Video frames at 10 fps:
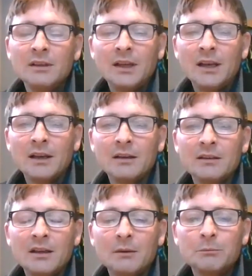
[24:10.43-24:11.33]
and
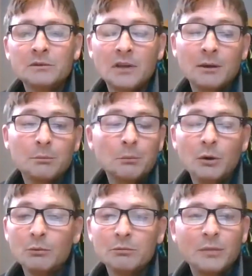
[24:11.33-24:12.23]
try to
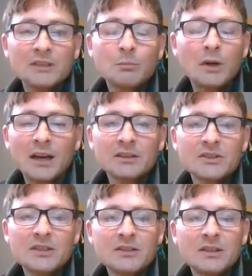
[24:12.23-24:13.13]
promote best
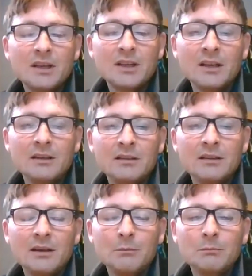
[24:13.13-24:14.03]
practices and
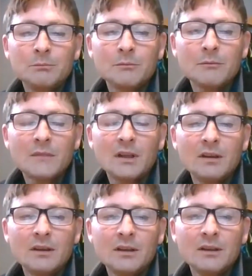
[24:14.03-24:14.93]

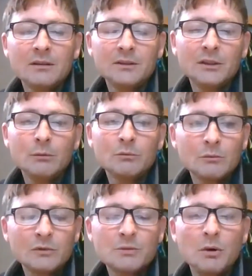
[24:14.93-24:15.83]
you know,
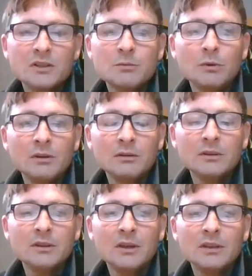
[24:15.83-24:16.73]
responsible
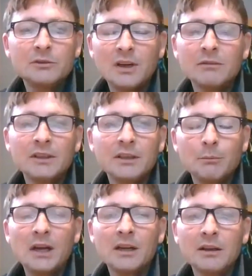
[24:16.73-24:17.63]
traveling in the
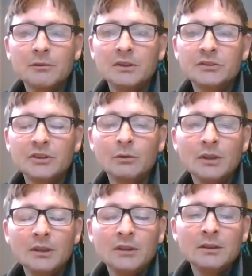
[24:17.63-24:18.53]
backcountry. So
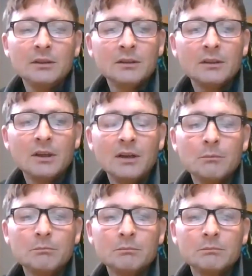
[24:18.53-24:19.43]

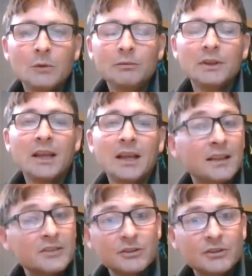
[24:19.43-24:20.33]
hopefully that
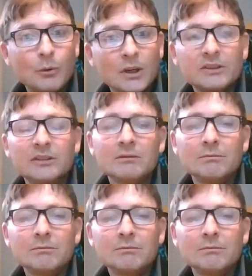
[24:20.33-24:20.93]
answers your question.